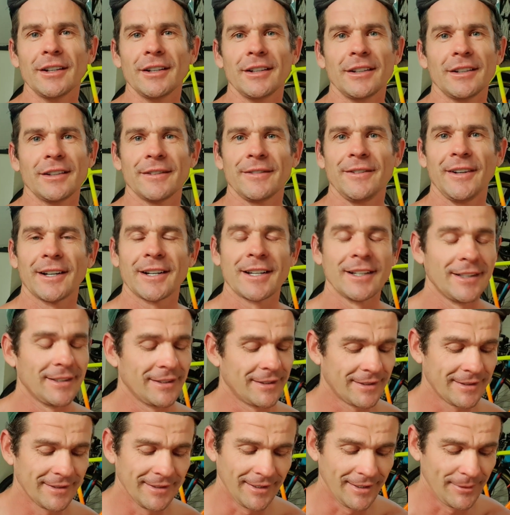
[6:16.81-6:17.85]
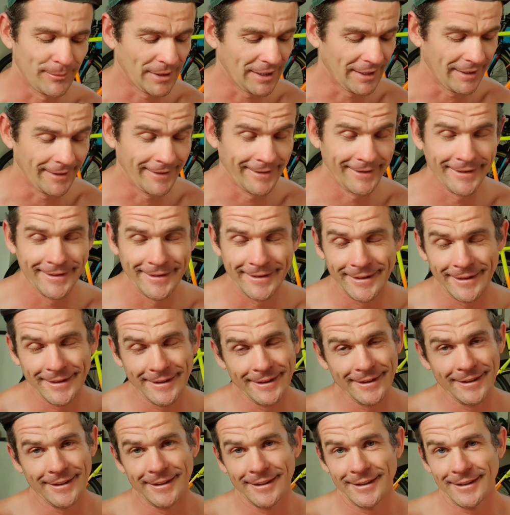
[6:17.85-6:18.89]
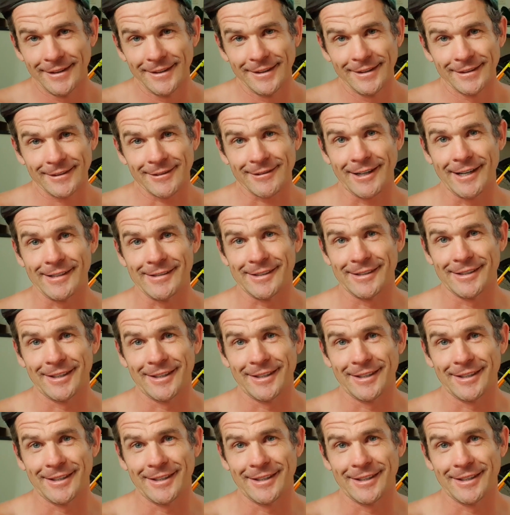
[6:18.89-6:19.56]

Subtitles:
Fucking, oh man. It's crazy, isn't